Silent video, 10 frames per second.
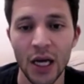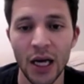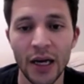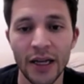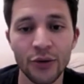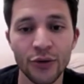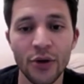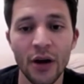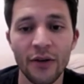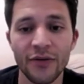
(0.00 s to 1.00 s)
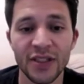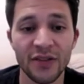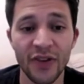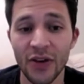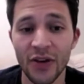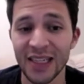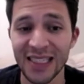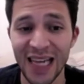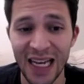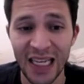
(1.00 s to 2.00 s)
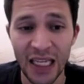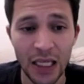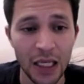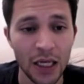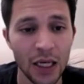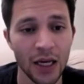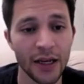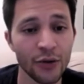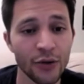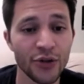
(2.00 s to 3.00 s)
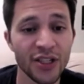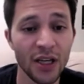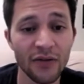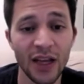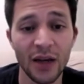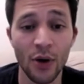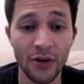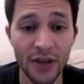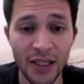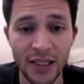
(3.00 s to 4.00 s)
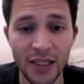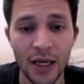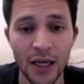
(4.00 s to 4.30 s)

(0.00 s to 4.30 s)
God healed her of severe anxiety, God healed her son of Legg Perthes.